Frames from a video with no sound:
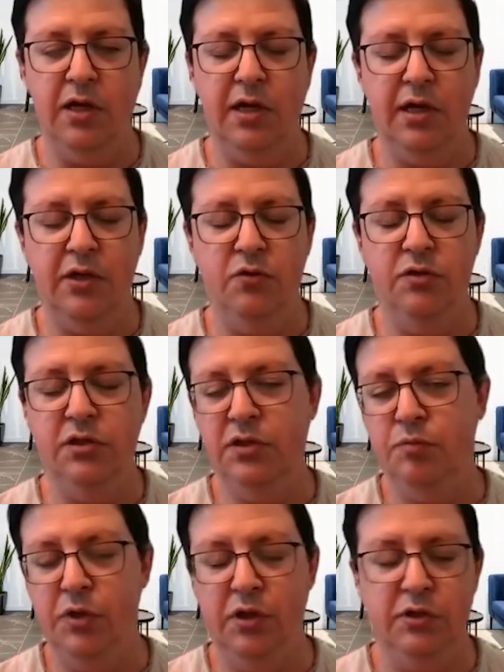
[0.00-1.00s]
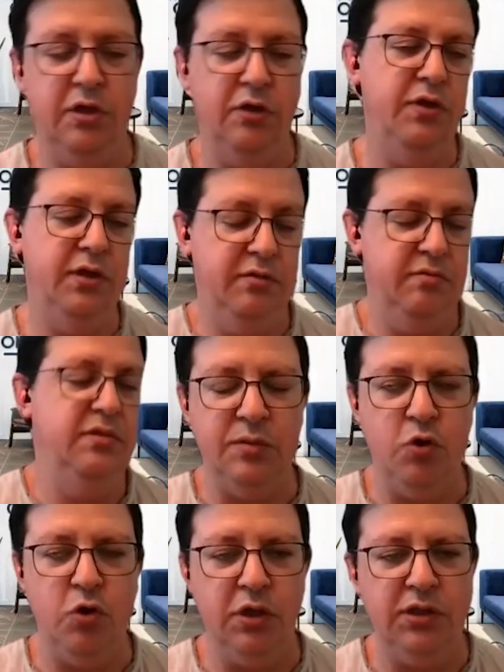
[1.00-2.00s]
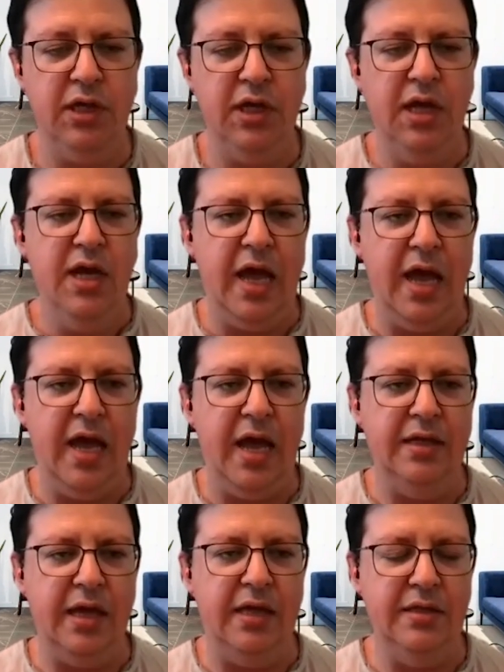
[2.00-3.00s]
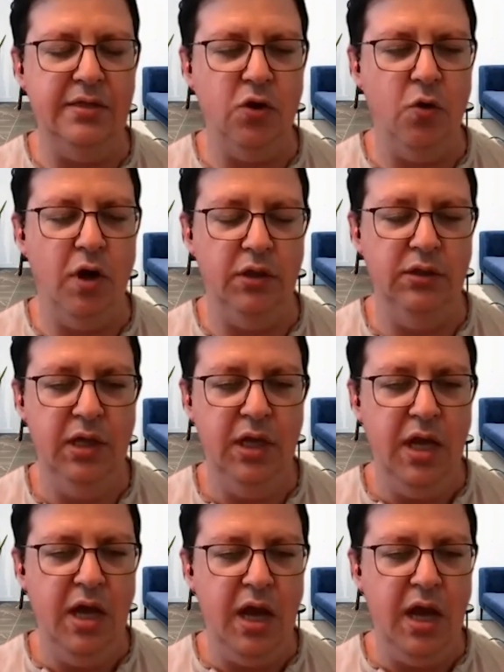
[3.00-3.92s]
uh, unit in the military, subordinate, and, and, and so on.